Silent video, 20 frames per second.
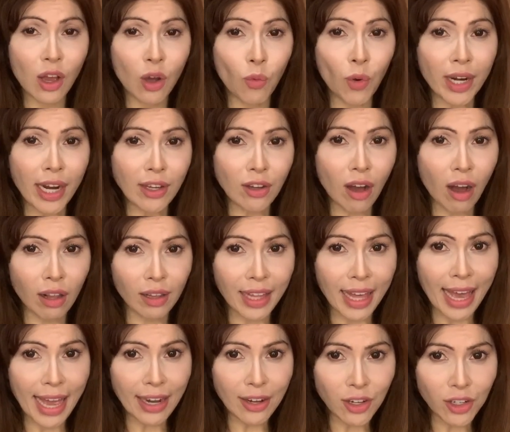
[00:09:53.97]
what I call
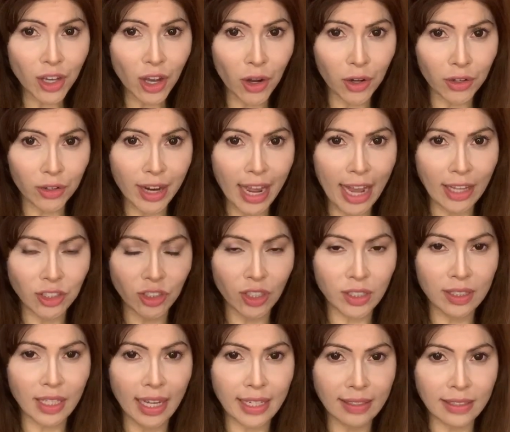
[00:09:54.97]
encoder
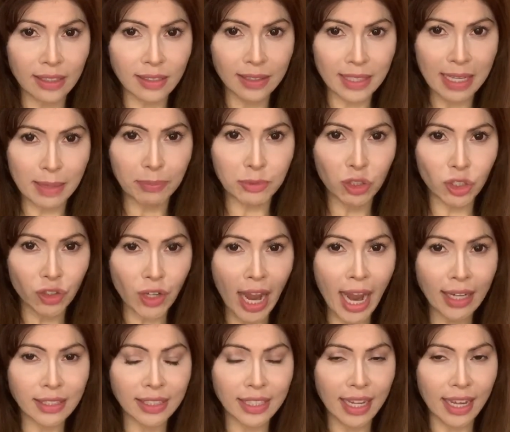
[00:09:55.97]
exercises, the
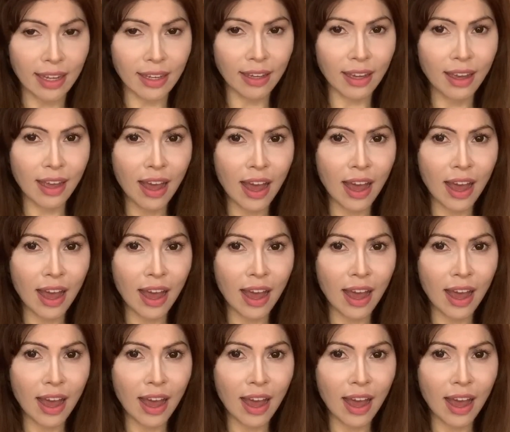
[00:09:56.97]
abstracting,